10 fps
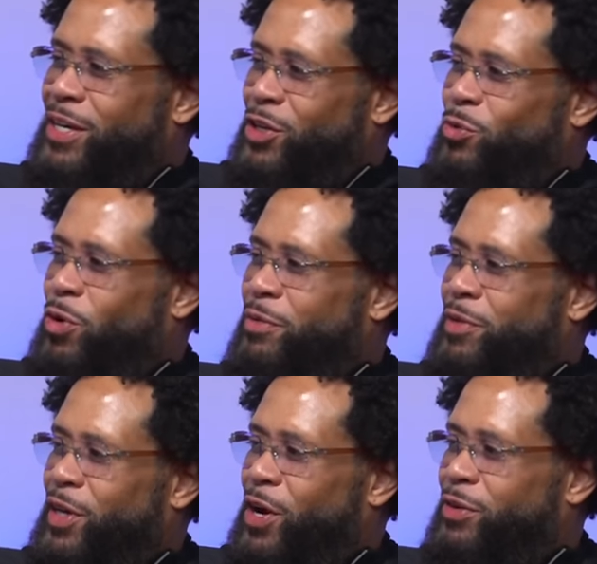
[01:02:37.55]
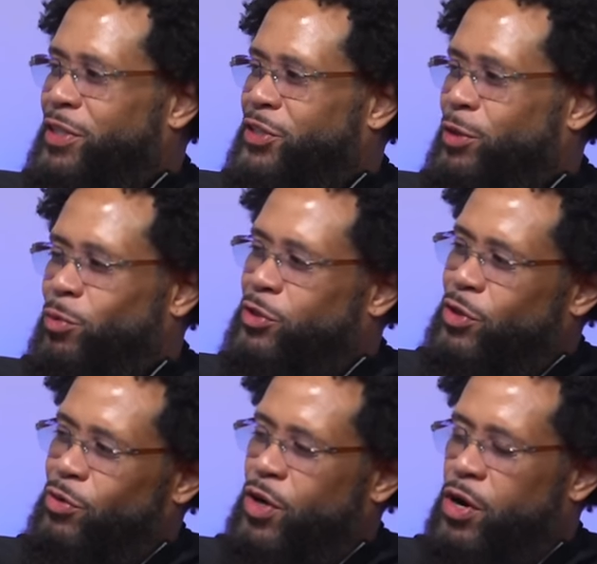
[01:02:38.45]
You want him to learn this shit, what's
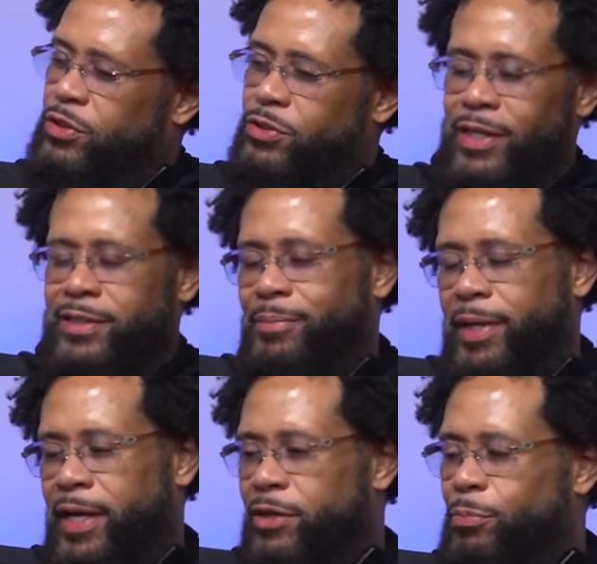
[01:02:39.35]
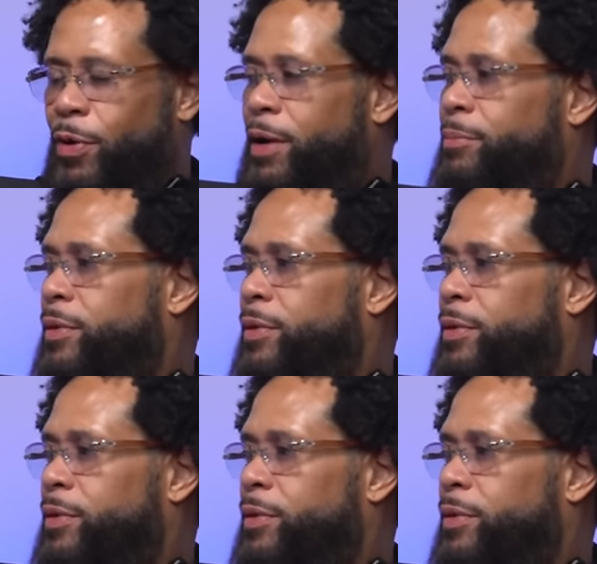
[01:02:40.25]
gonna cost you? I said, man, ain't no problem.